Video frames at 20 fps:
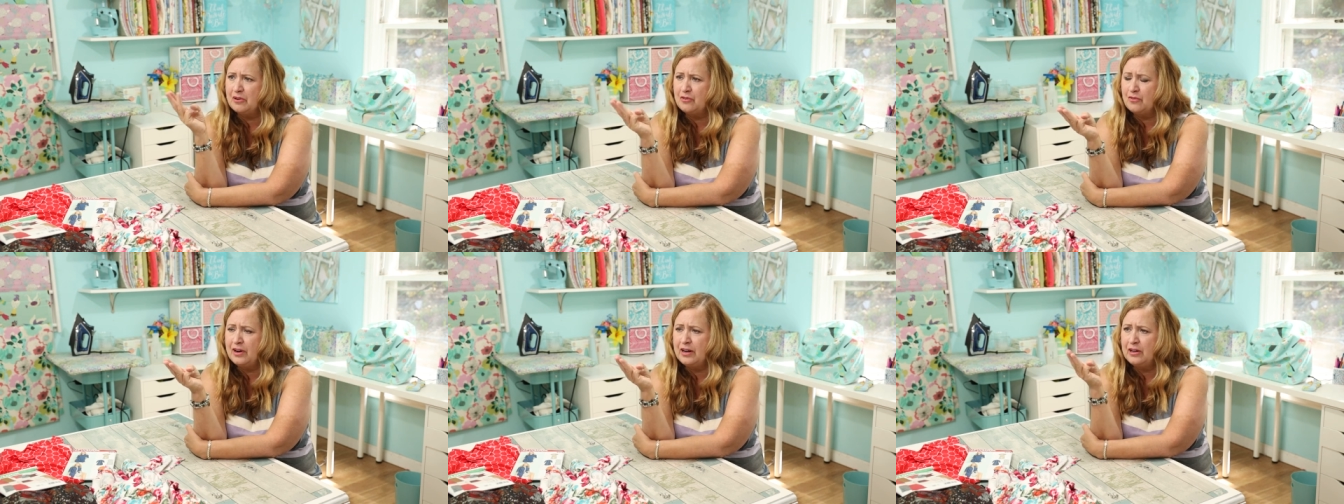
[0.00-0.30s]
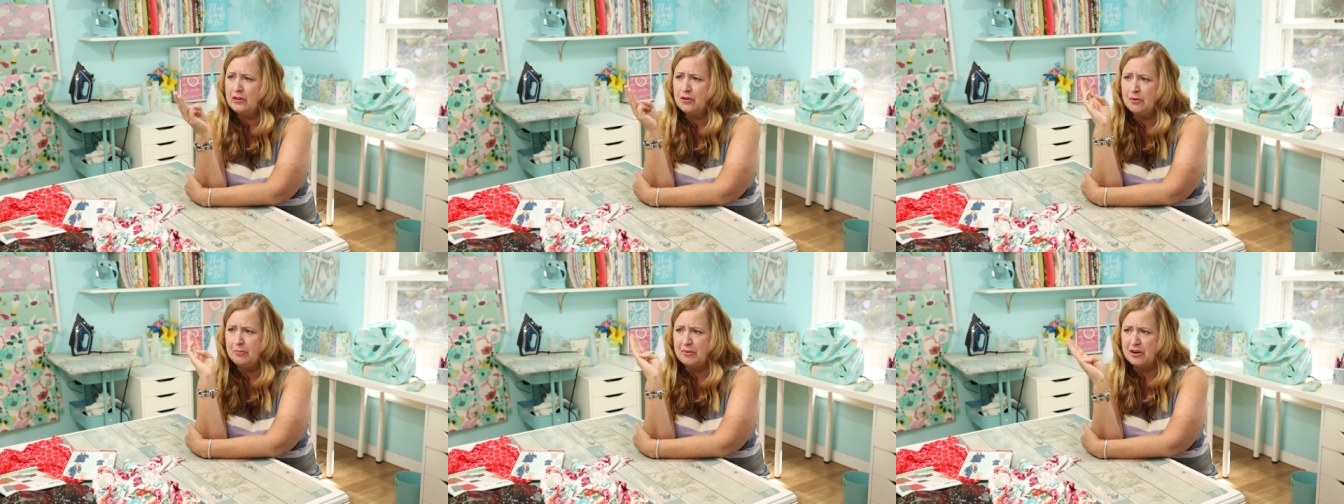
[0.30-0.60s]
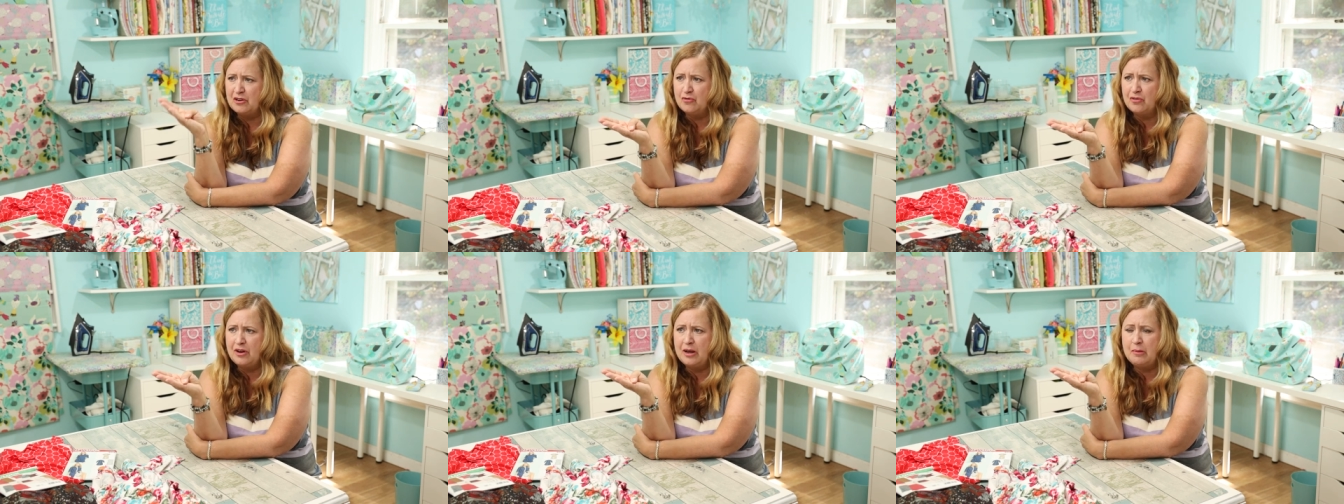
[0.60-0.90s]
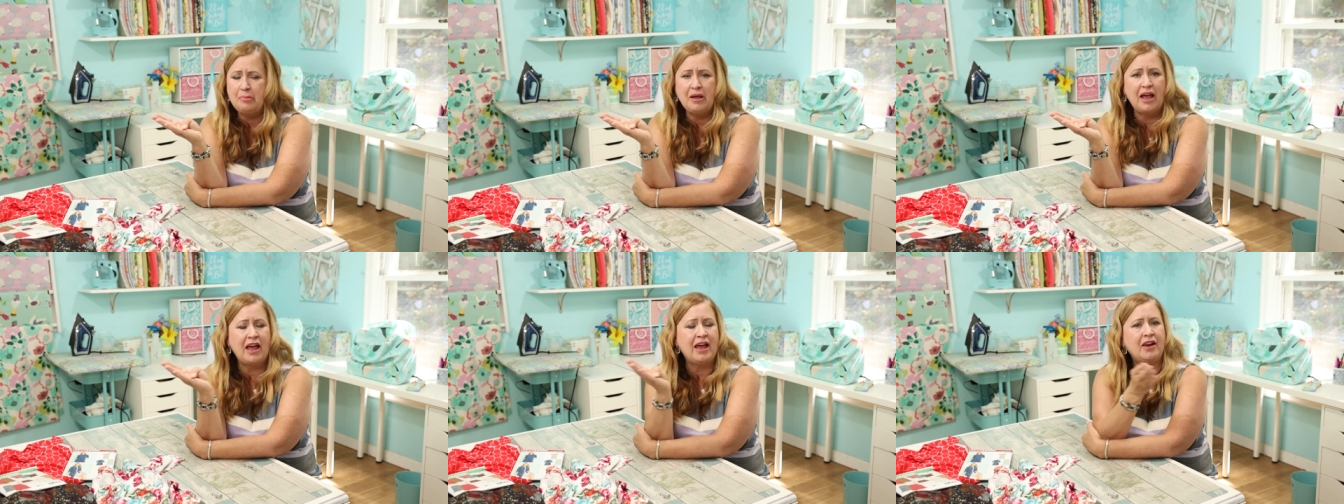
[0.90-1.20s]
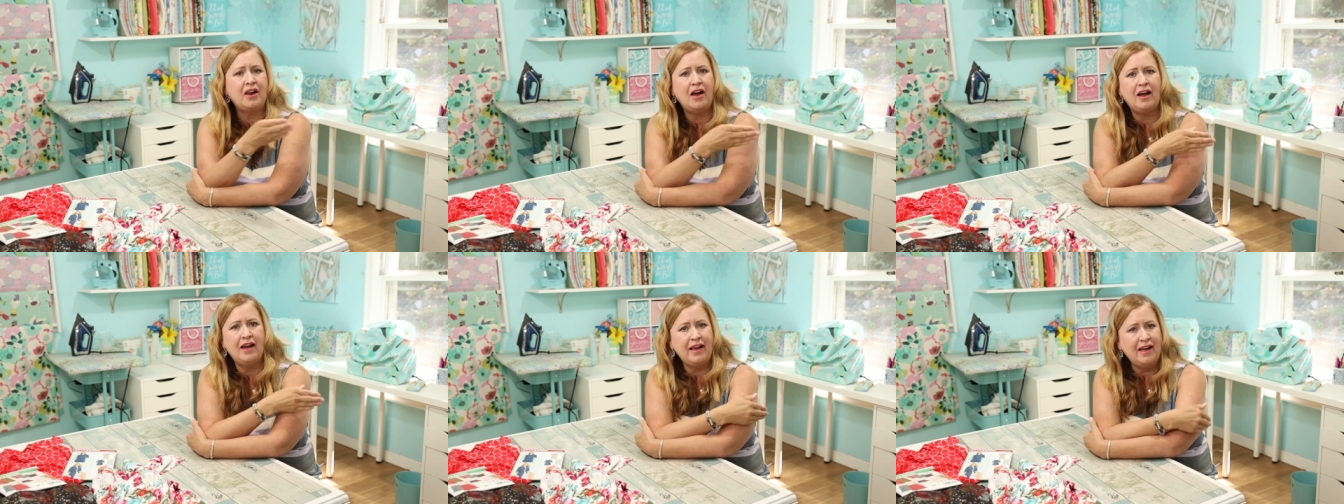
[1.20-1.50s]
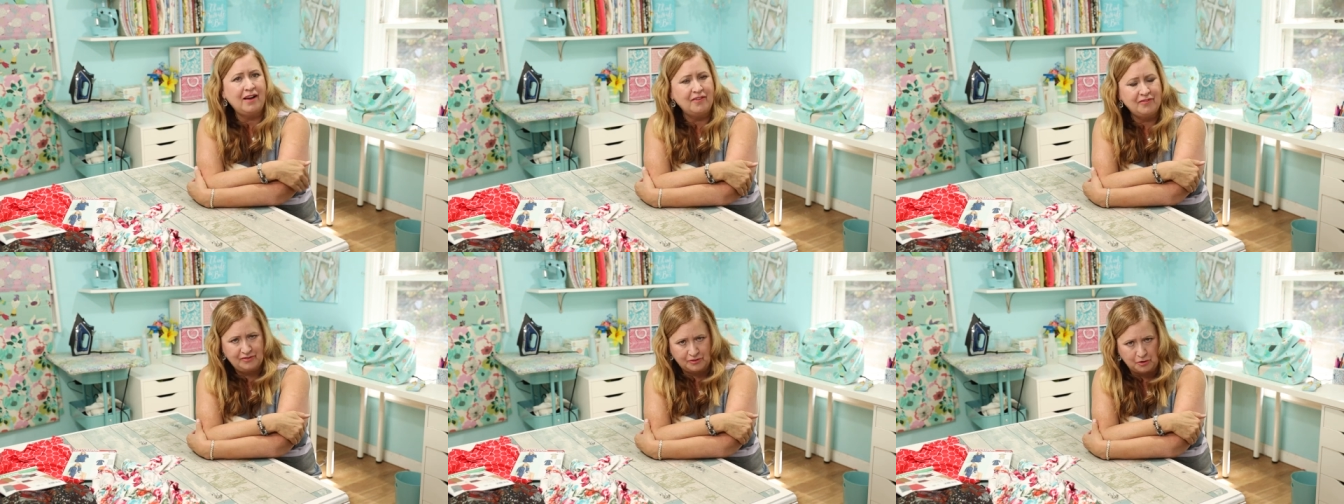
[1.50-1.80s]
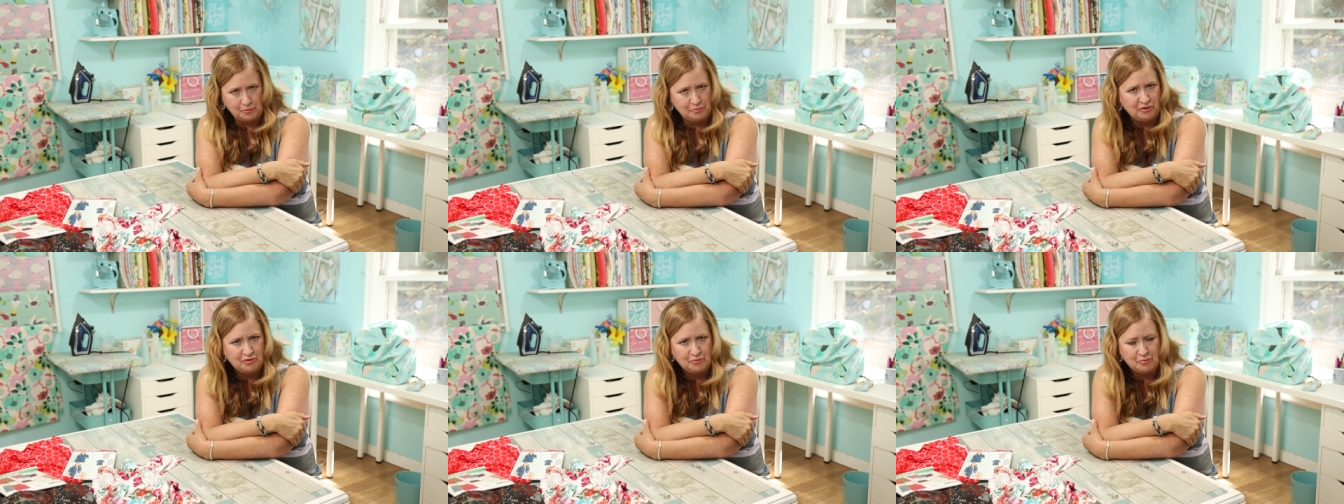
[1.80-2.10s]
my trailer, my trip, and I have
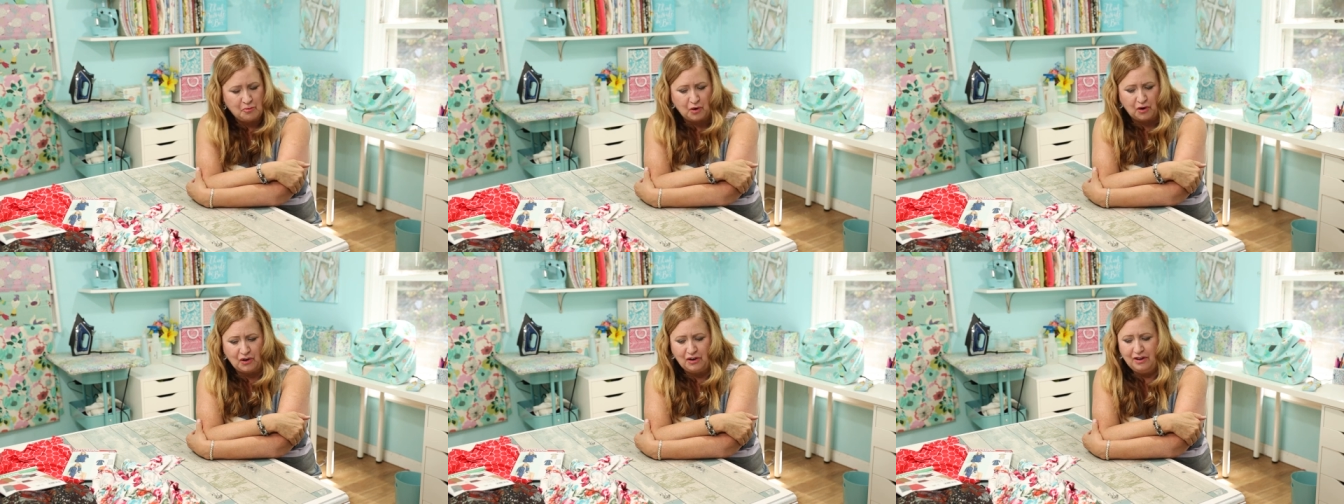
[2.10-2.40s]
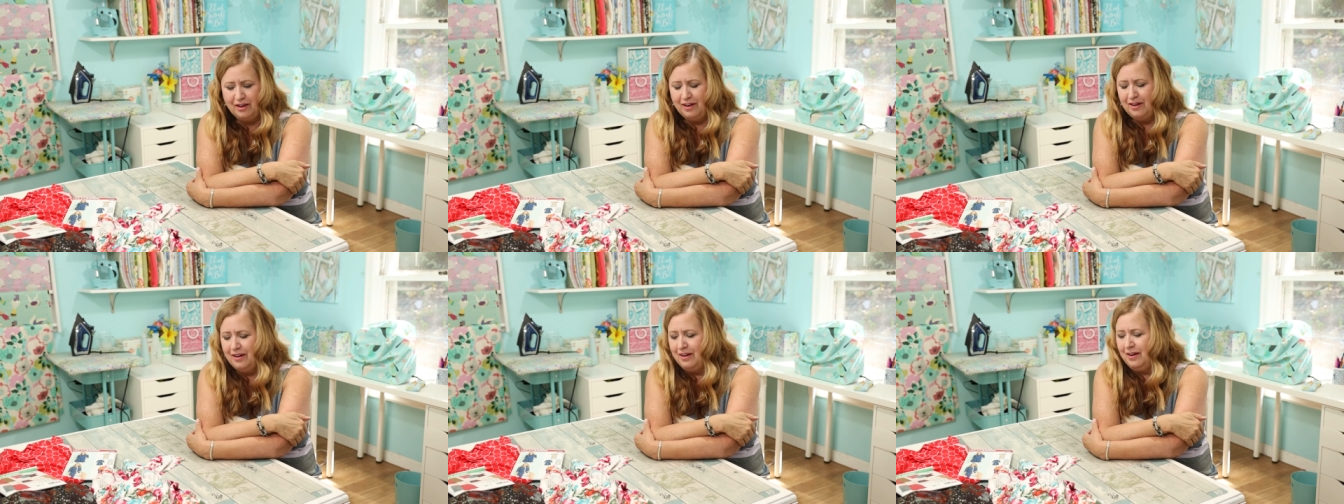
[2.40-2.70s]
so much more